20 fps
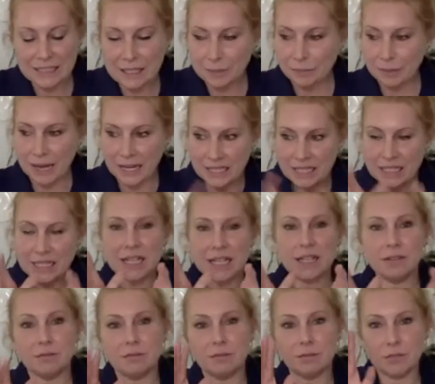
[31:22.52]
Paint
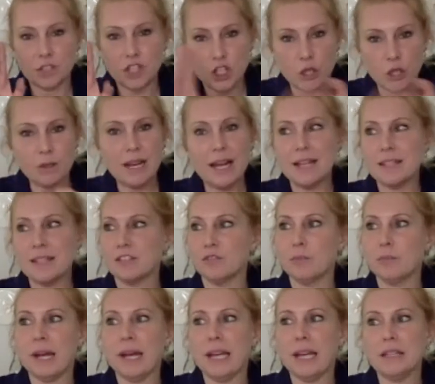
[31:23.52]
it, 2 layers of
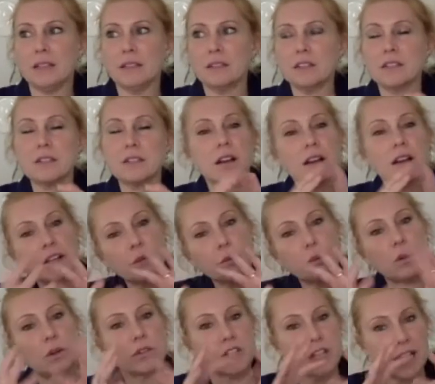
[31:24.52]
paint. Decide
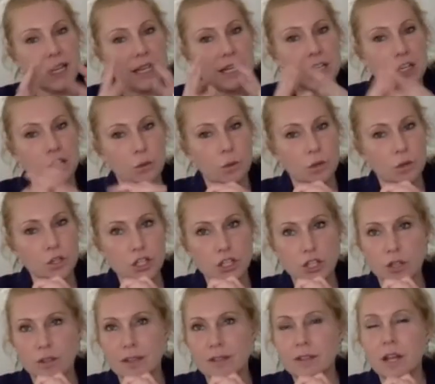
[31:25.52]
what technique you want to
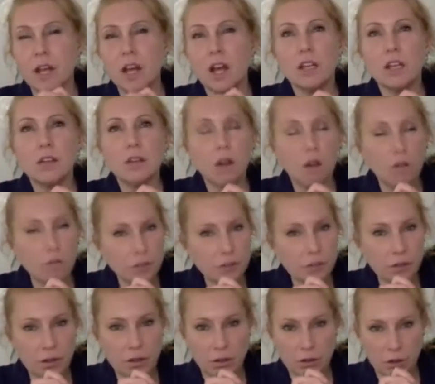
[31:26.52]
do. There's lots
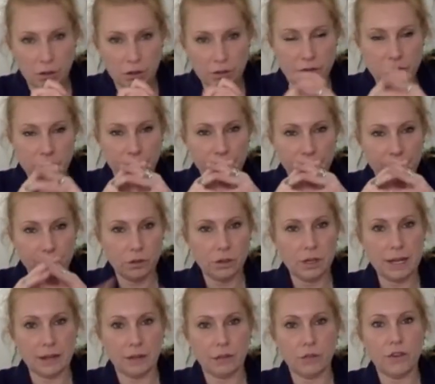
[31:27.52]
and lots of
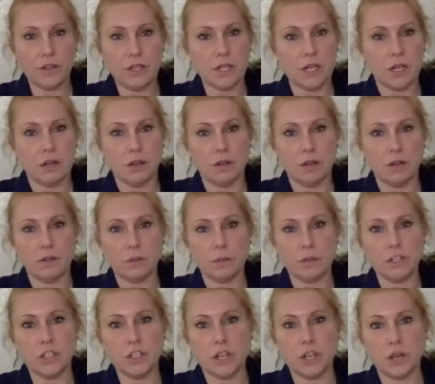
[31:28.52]
full-length videos which
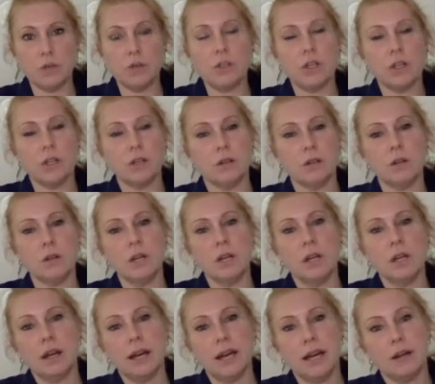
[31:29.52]
show you
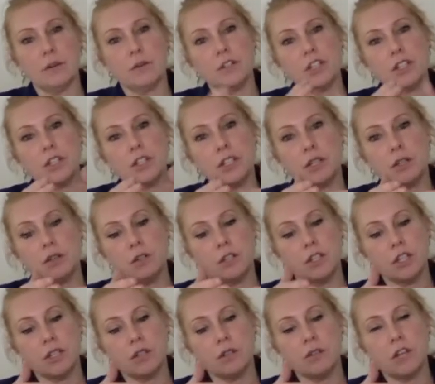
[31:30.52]
how to do the
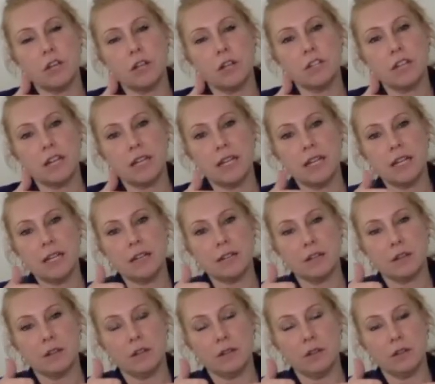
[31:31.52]
2-tone technique. So
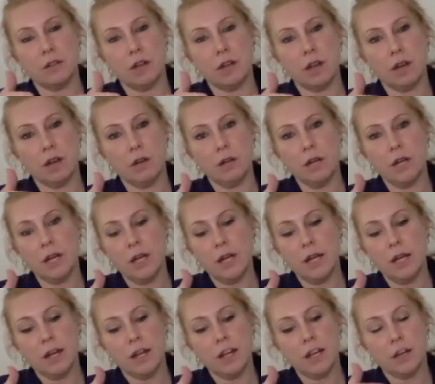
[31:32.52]
you go,
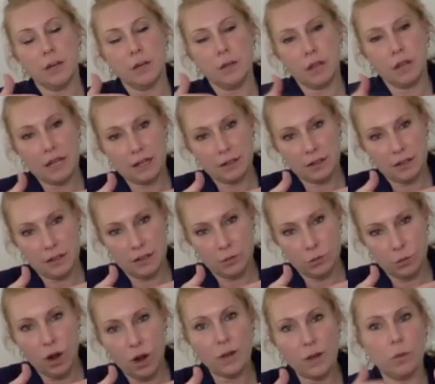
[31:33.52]
you know, the
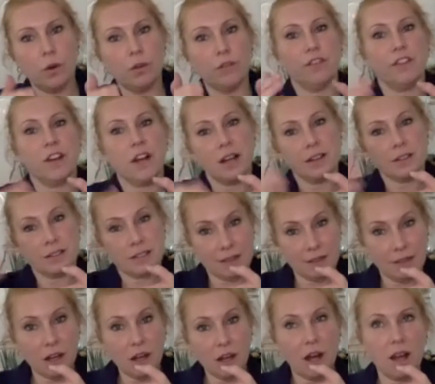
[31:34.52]
white one first, then
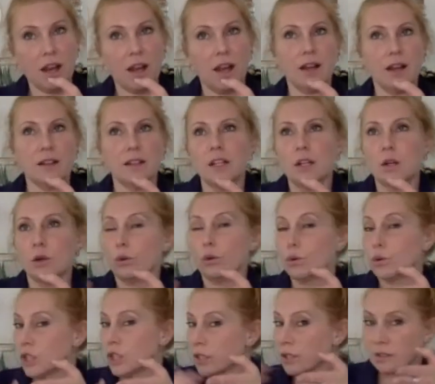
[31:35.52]
the colour, or
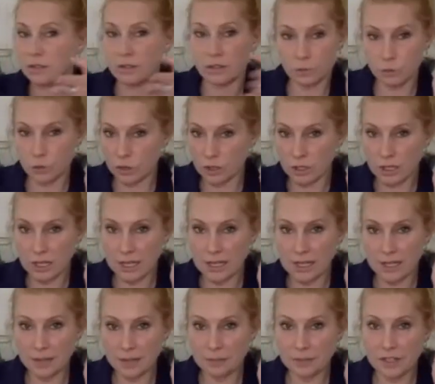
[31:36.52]
just one
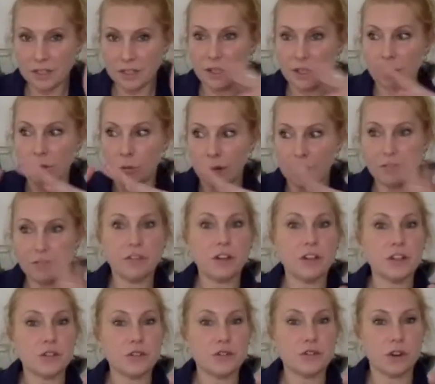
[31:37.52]
colour. Wait for
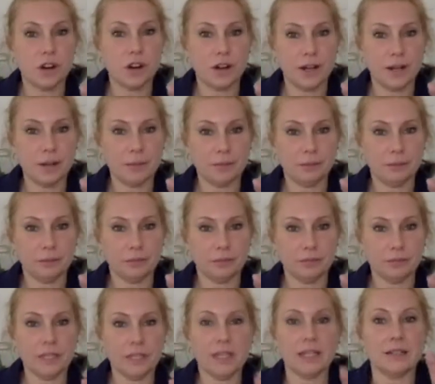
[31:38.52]
it to dry.
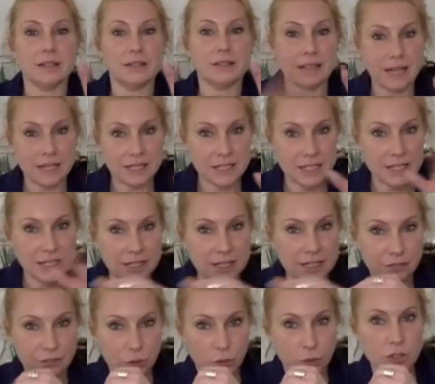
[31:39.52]
Sand it
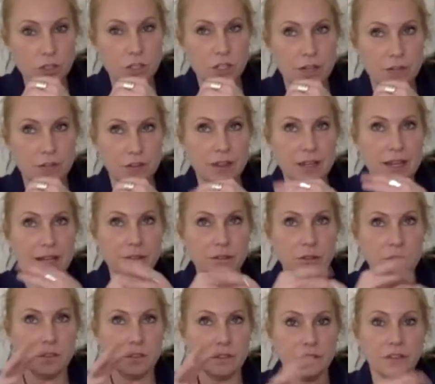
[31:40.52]
if you want to give it that
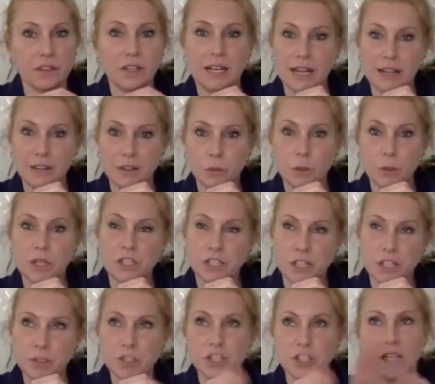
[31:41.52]
sort of, hate the word
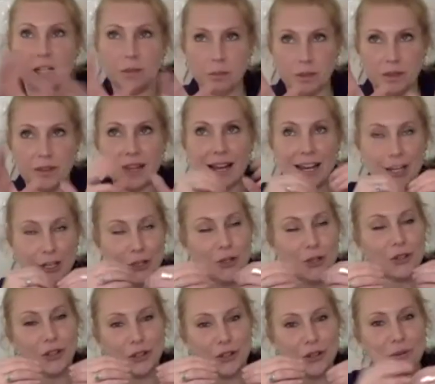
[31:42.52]
shabby chic, but that
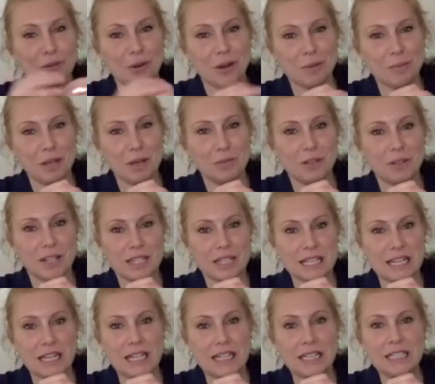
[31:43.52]
look, you know what I mean when I
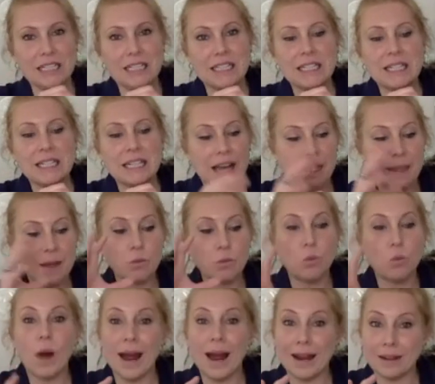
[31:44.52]
say it. And then
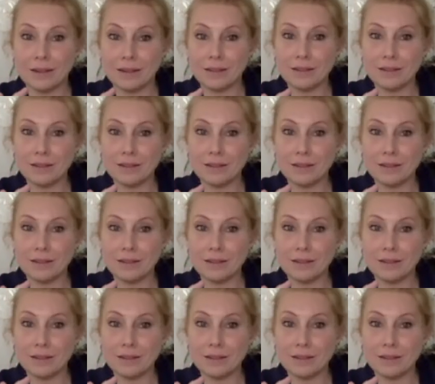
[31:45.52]
wax.